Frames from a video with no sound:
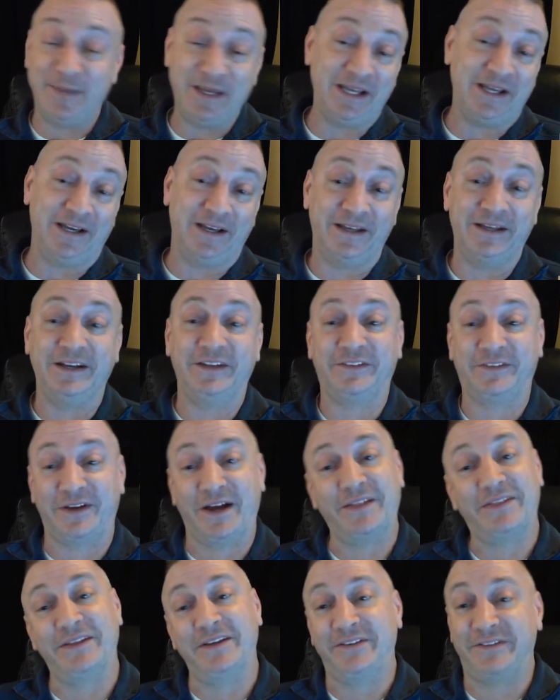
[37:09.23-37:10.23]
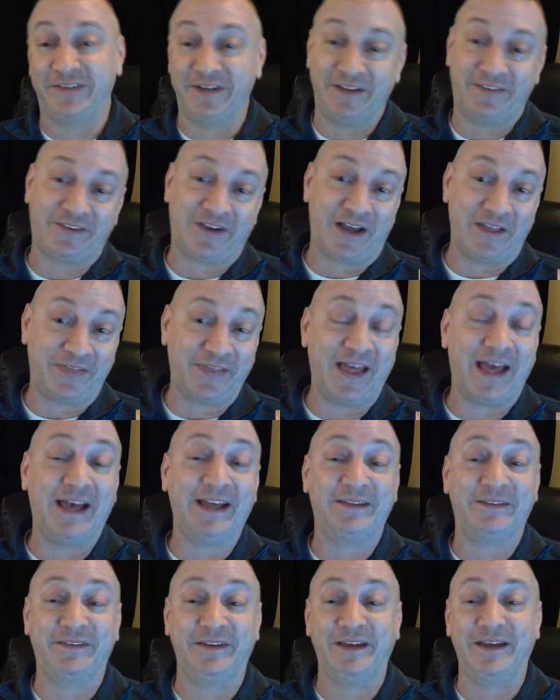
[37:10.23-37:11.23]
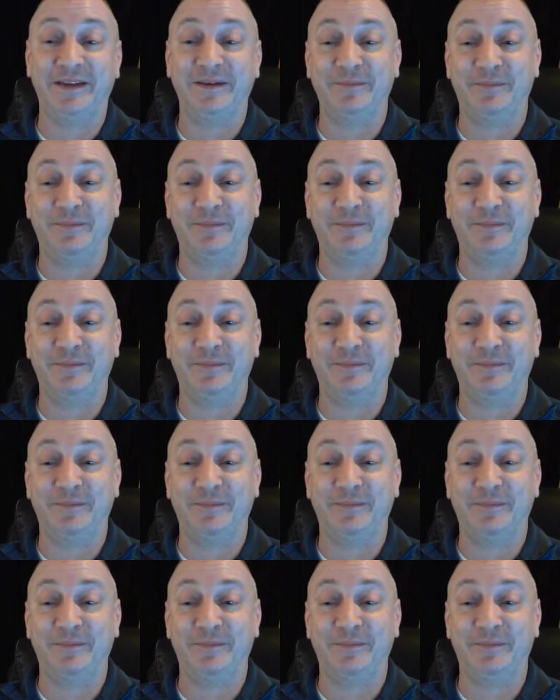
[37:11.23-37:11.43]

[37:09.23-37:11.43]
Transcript: Amiga and it's got this and it's got that,